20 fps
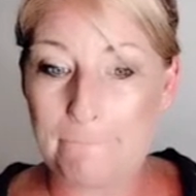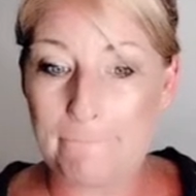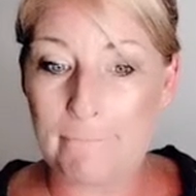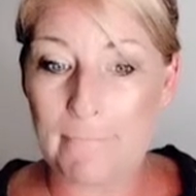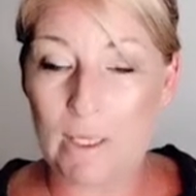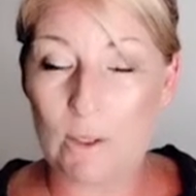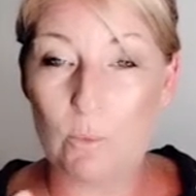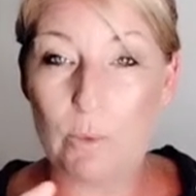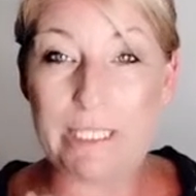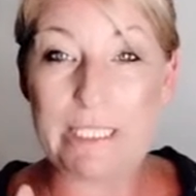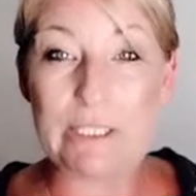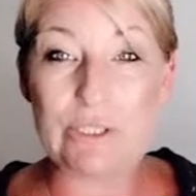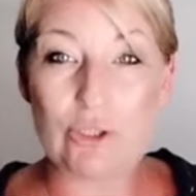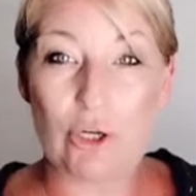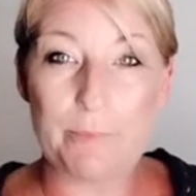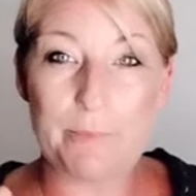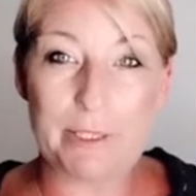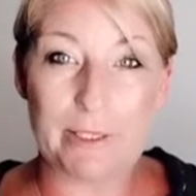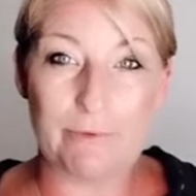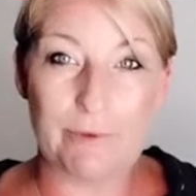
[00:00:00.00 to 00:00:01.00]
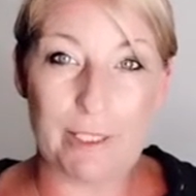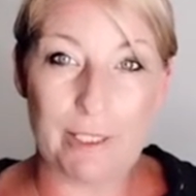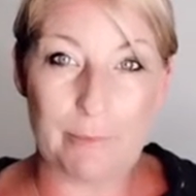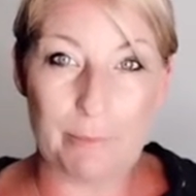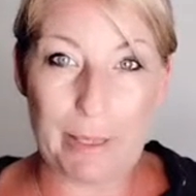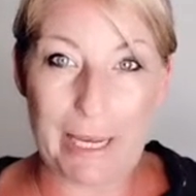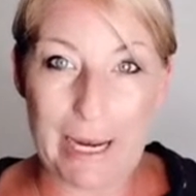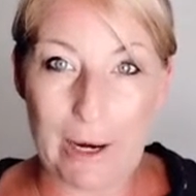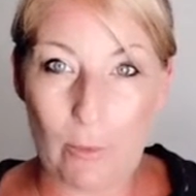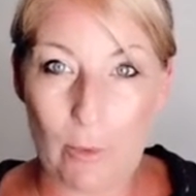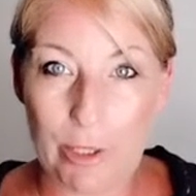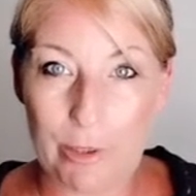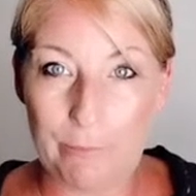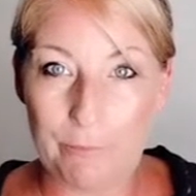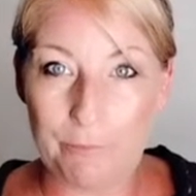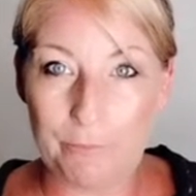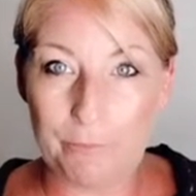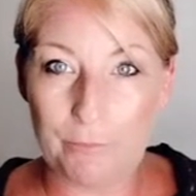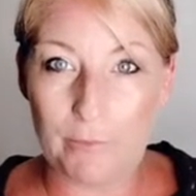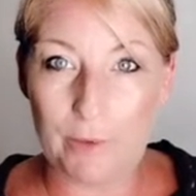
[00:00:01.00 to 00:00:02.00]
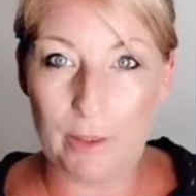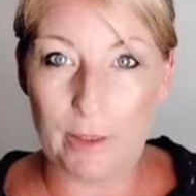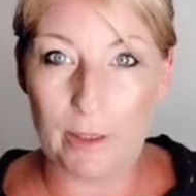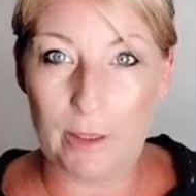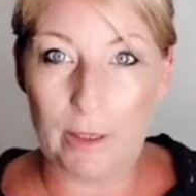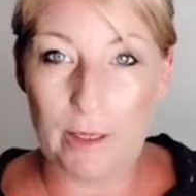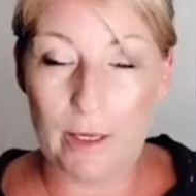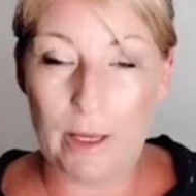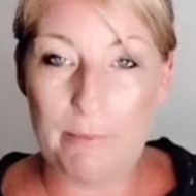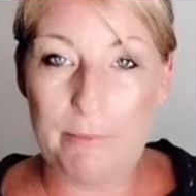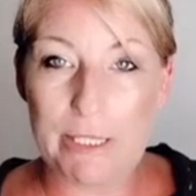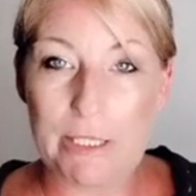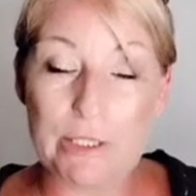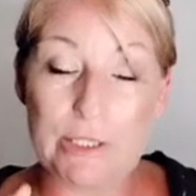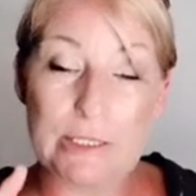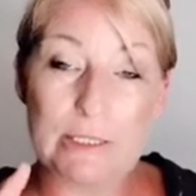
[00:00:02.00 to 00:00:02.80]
we stop giving it power. Because